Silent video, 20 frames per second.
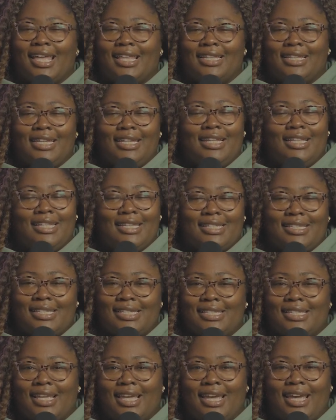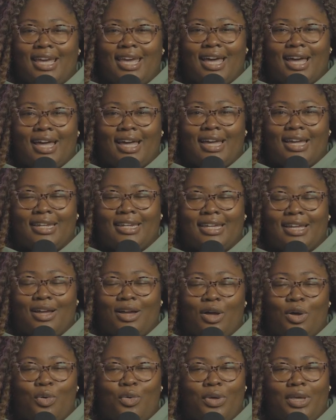needless to say, God
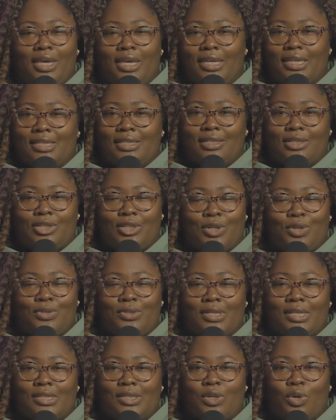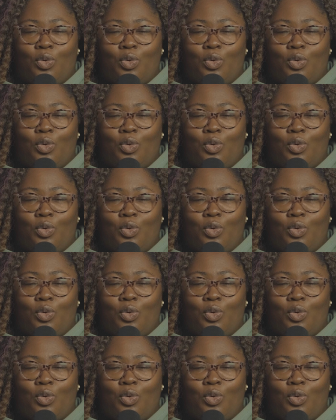always shows us